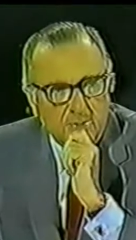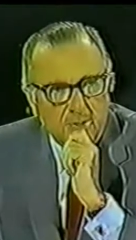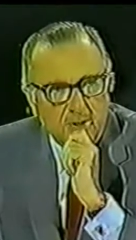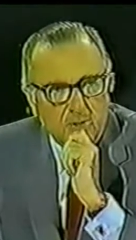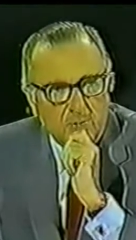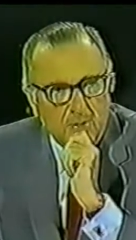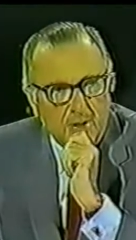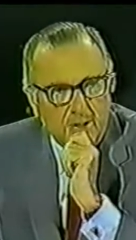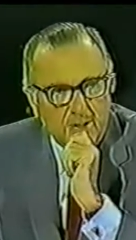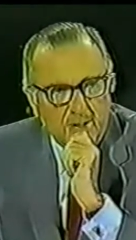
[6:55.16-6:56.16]
Leo.
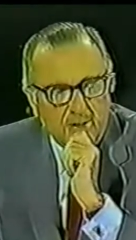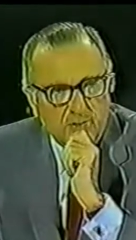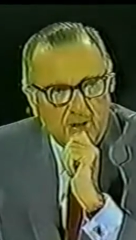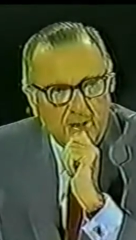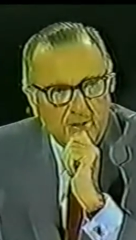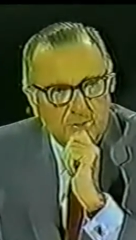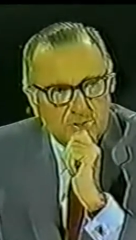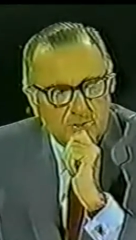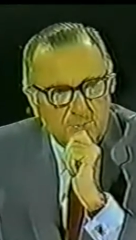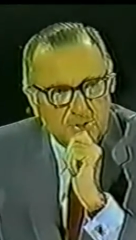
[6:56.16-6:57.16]
As I
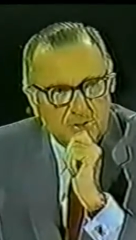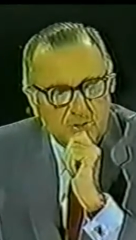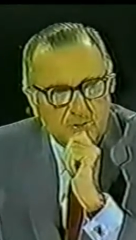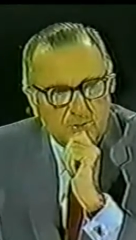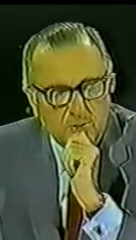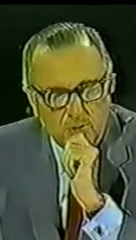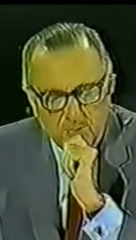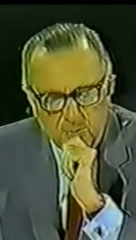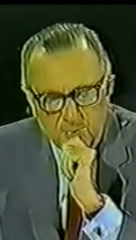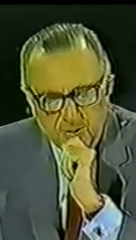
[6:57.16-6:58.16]
understood Mission Control
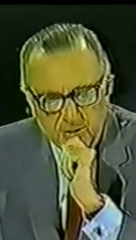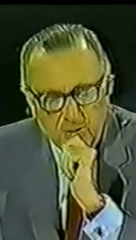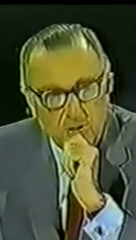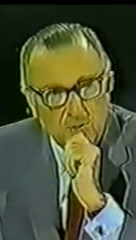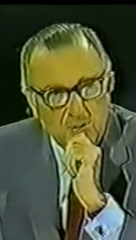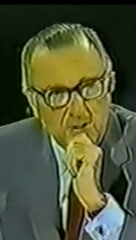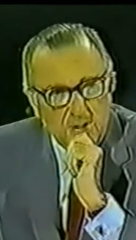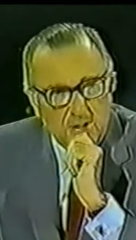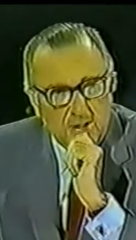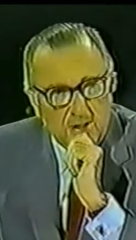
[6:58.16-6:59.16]
a moment ago,
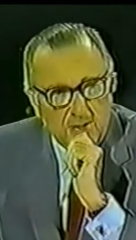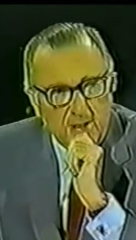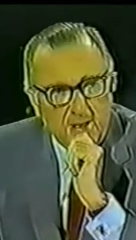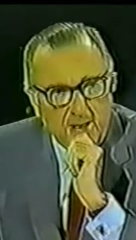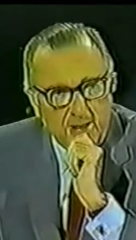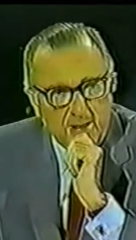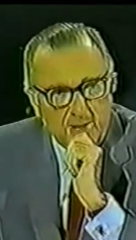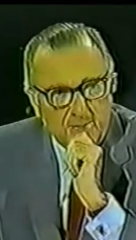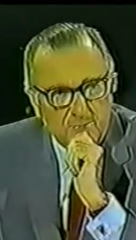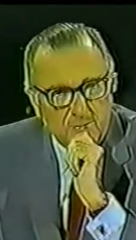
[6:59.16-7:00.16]
they
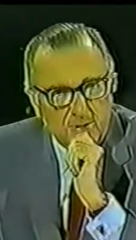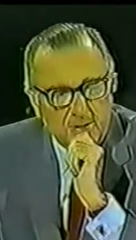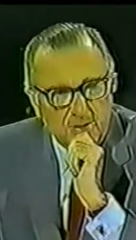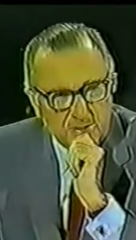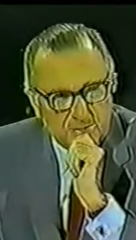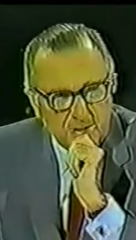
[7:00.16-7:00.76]
have, this